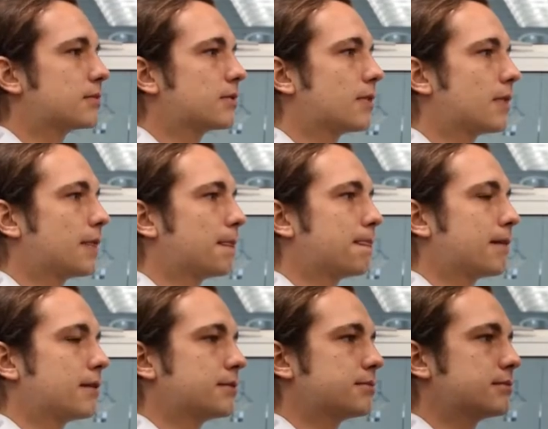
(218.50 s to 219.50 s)

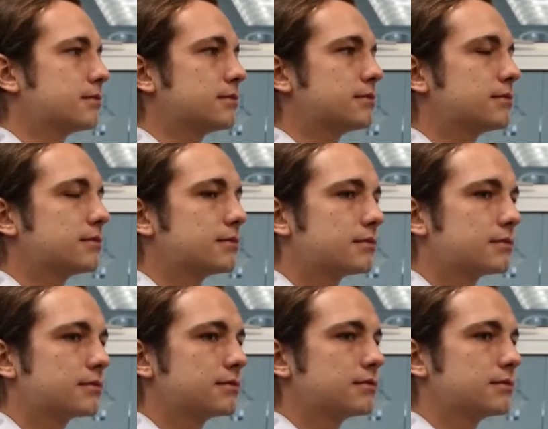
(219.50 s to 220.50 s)

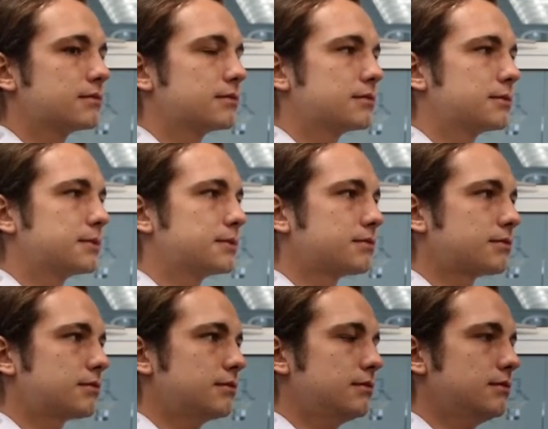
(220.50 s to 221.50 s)

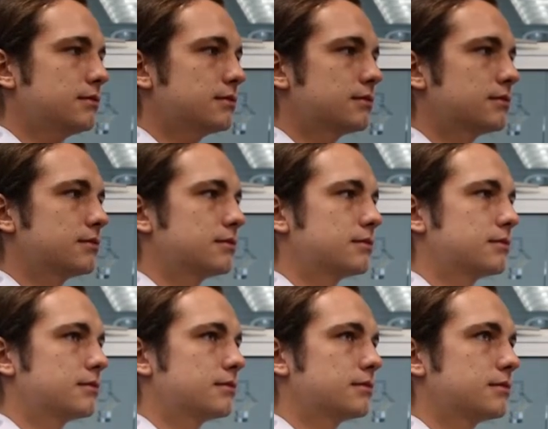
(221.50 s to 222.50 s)

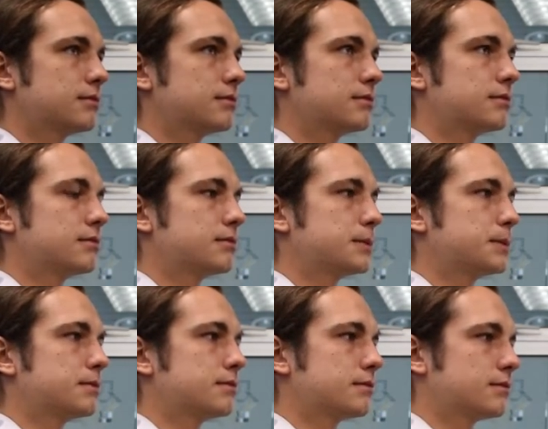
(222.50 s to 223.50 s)

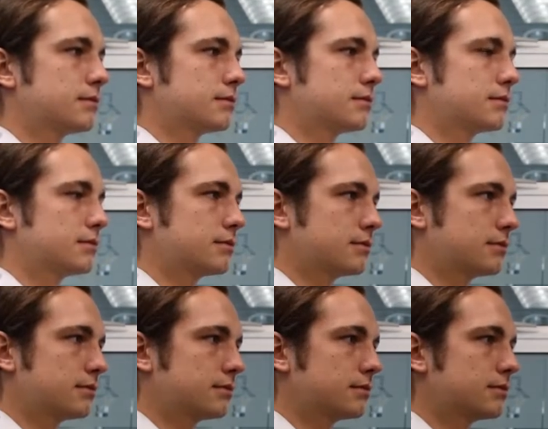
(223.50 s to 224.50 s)
[no speech]